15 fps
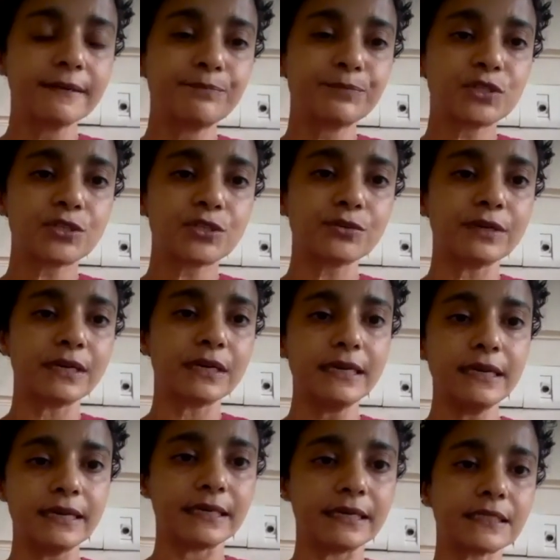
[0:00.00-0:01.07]
to
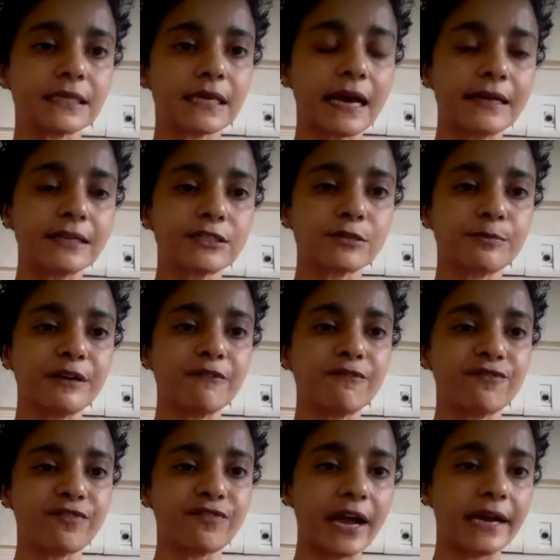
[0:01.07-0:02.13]
eat and to be
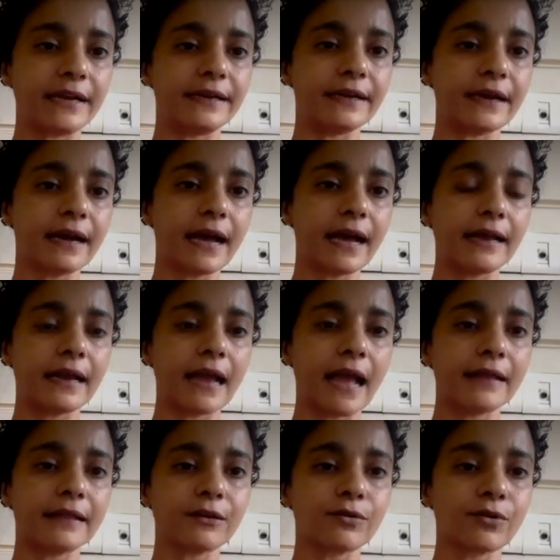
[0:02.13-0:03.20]
fed,
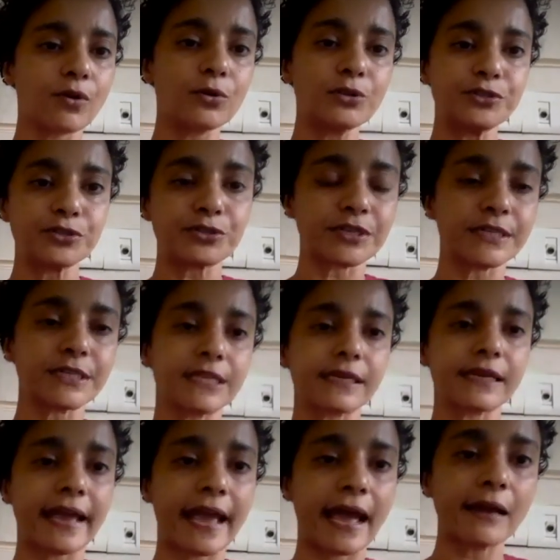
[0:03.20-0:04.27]
and the role nutrition
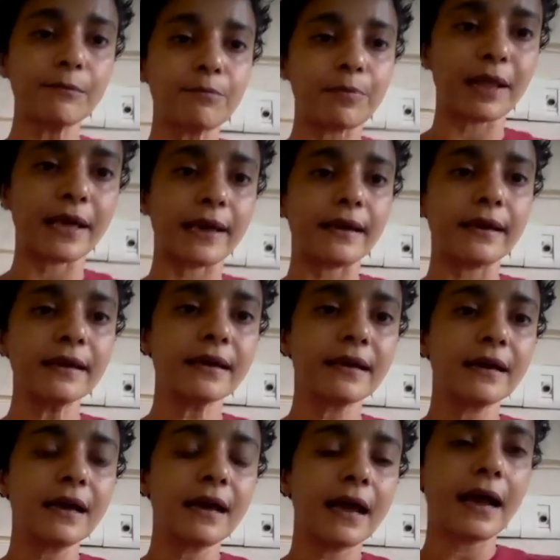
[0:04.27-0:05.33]
can play.
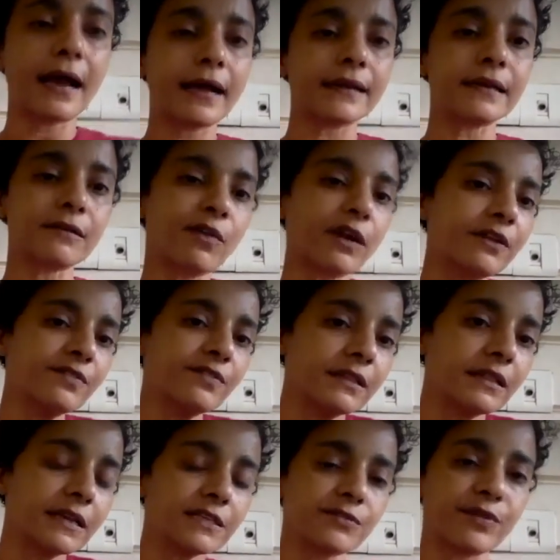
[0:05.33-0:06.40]
And one of the
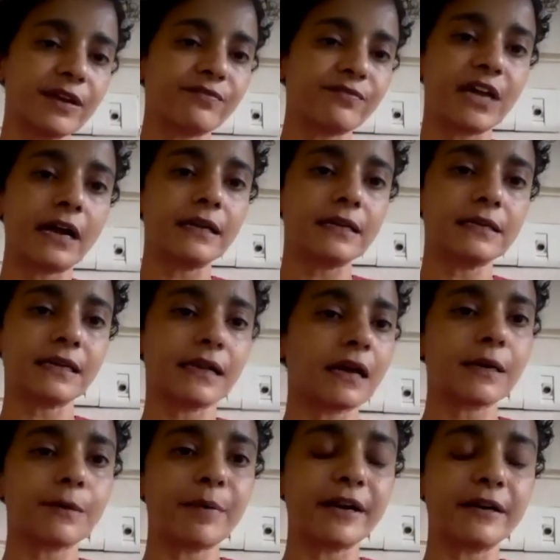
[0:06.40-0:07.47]
things we have done is in our
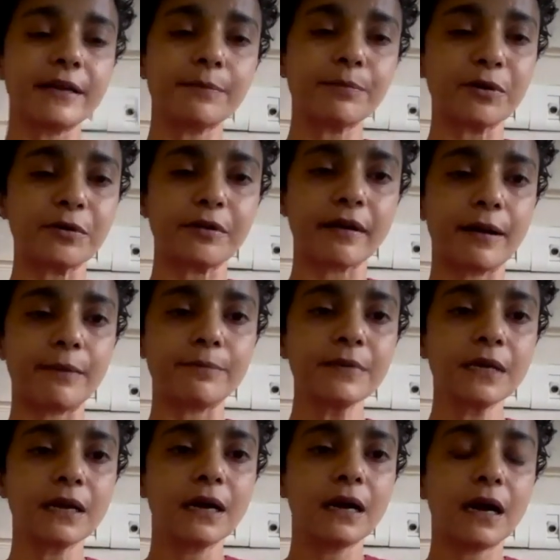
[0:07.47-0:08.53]
Repair Day program,
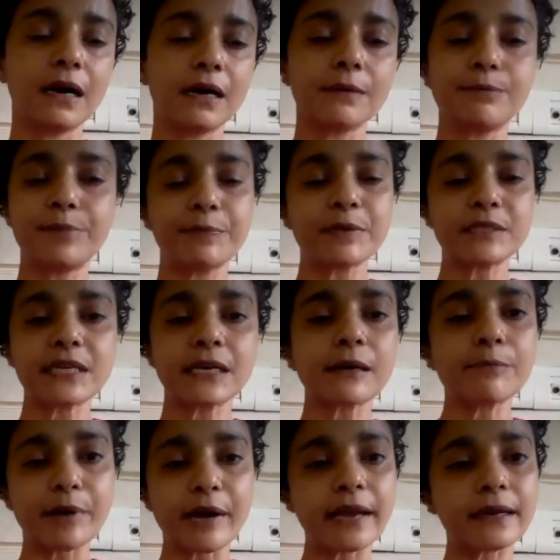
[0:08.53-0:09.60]
people take a
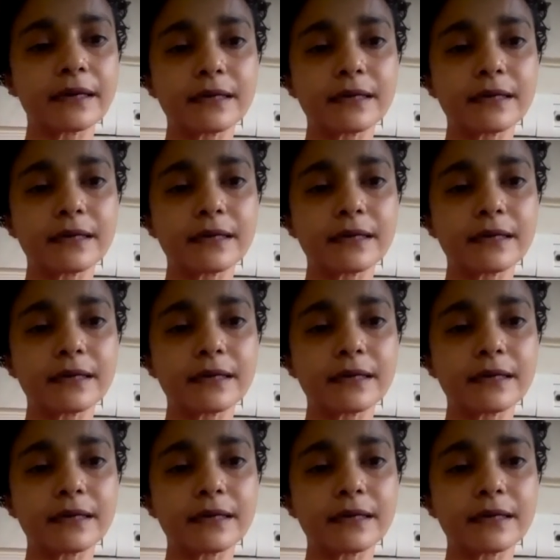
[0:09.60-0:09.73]
break.